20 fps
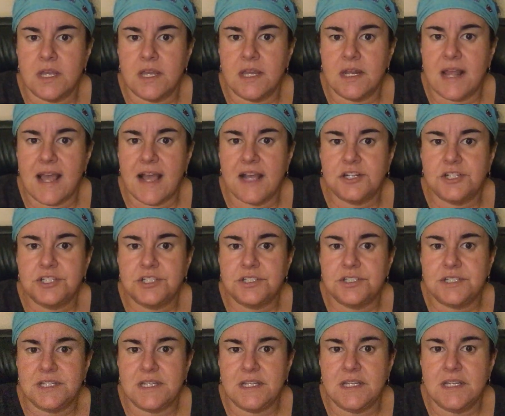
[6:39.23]
it
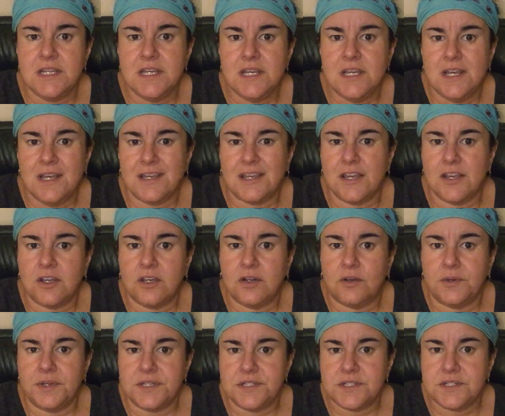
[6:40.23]
actually can
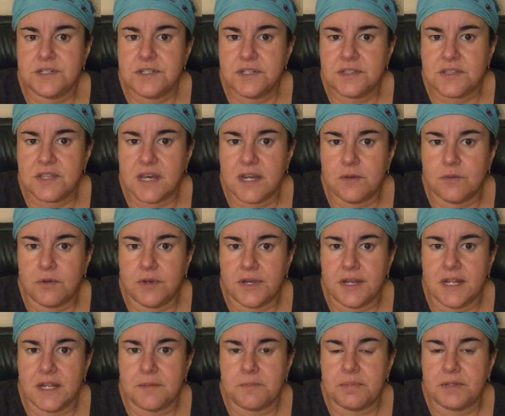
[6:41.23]
go into the
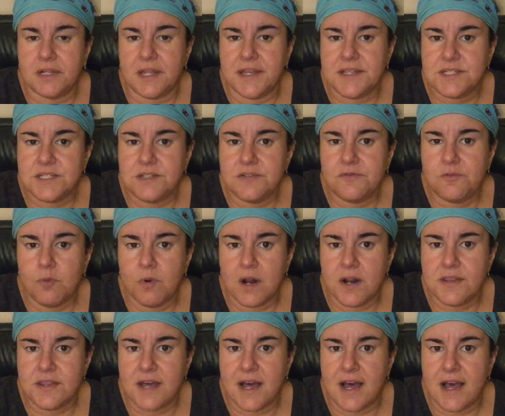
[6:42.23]
thyroid in place of
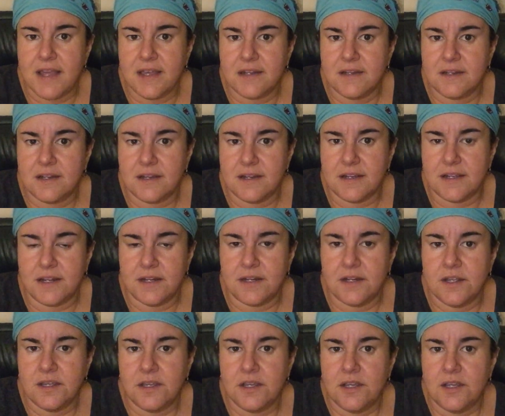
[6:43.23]
where the iodine
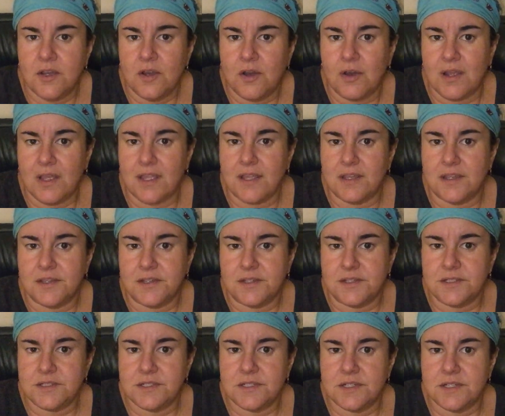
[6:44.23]

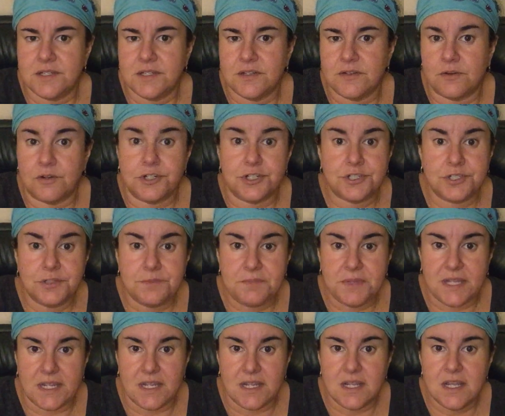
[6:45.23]
is or should
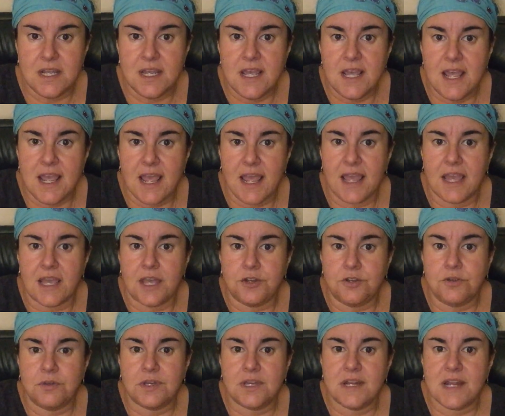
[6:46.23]
be,
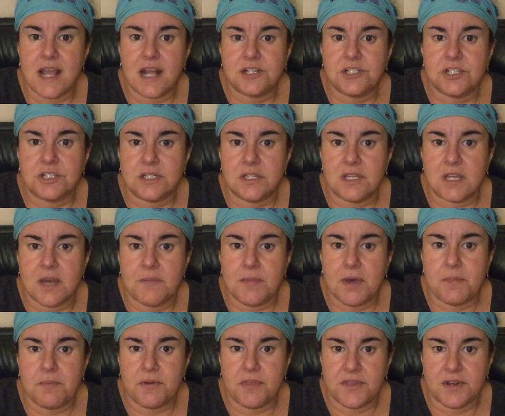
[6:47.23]
and you can actually come
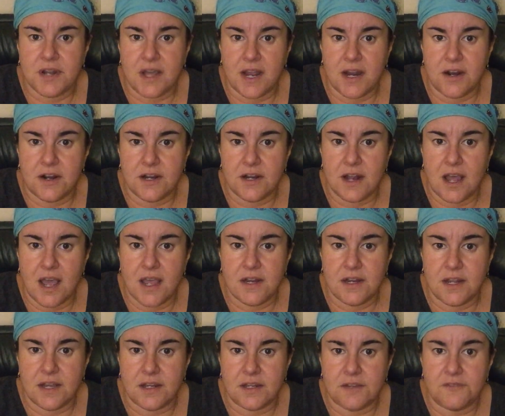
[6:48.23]
up with an
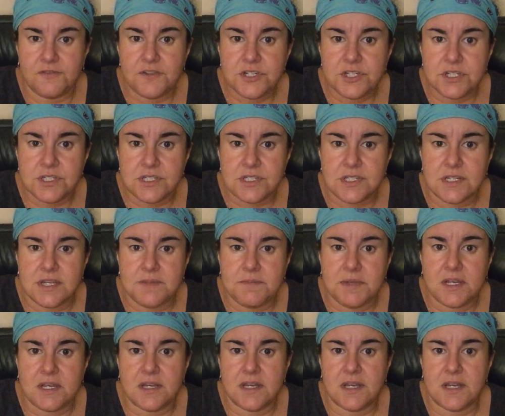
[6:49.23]
iodine deficiency
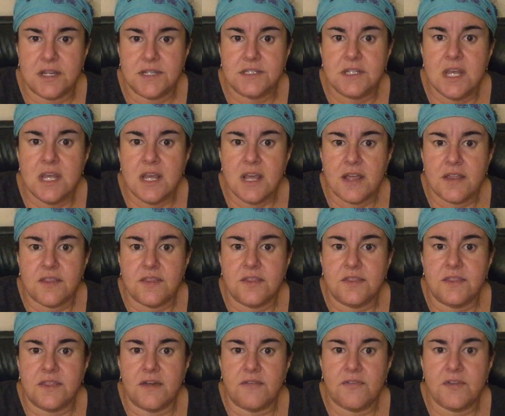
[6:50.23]
because
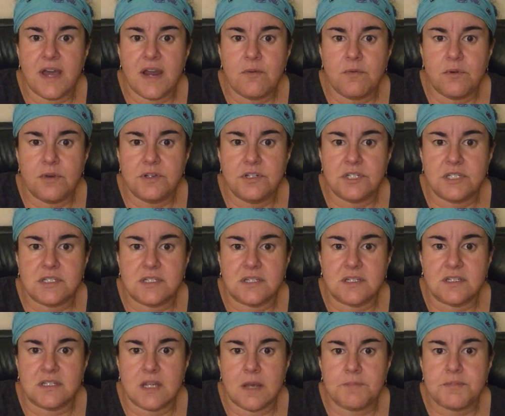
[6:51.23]
the thyroid just
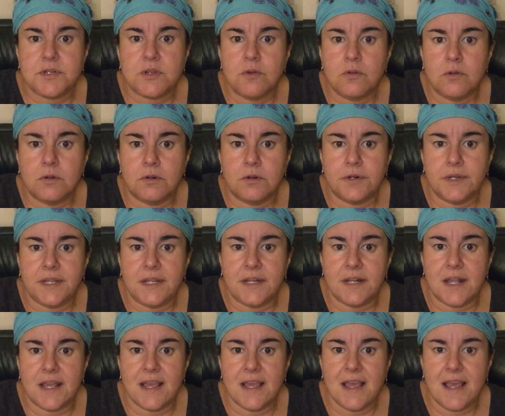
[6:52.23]
accepts
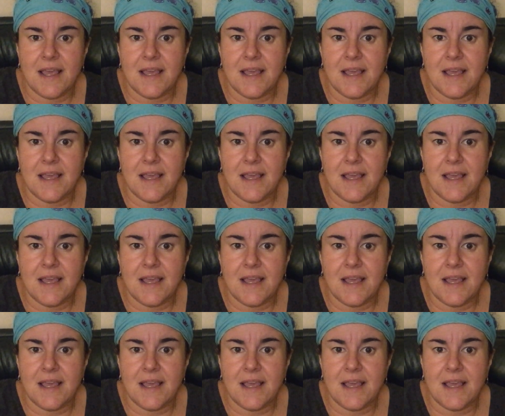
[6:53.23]
chlorine